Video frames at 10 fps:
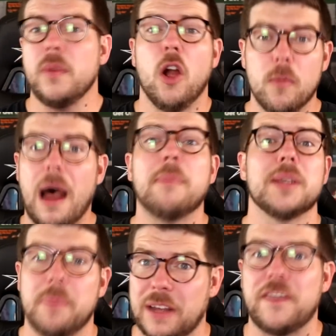Her mom's
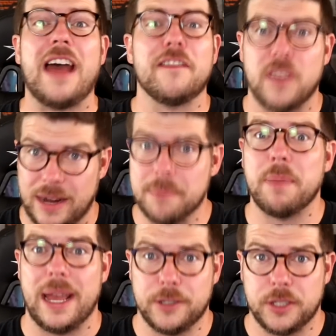a big fat fucking
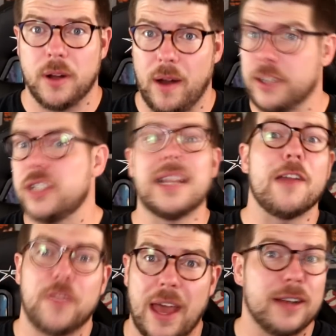bitch, all right? She's
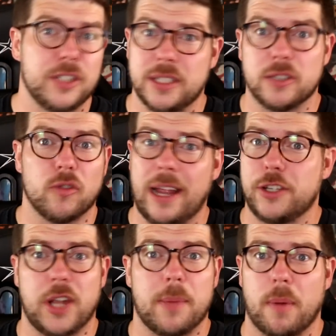not fat, she's in great
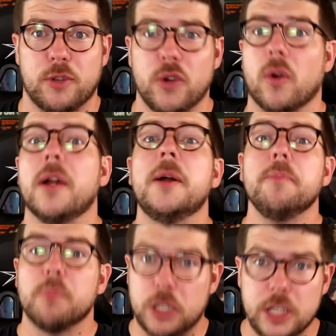shape, I'm sure,
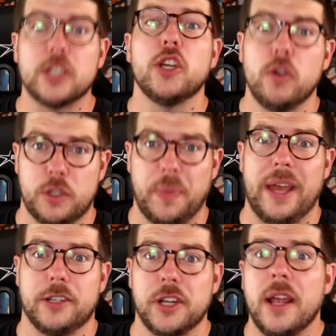but she's a huge
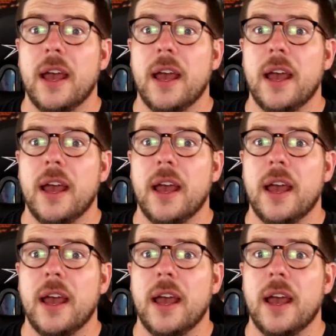bitch.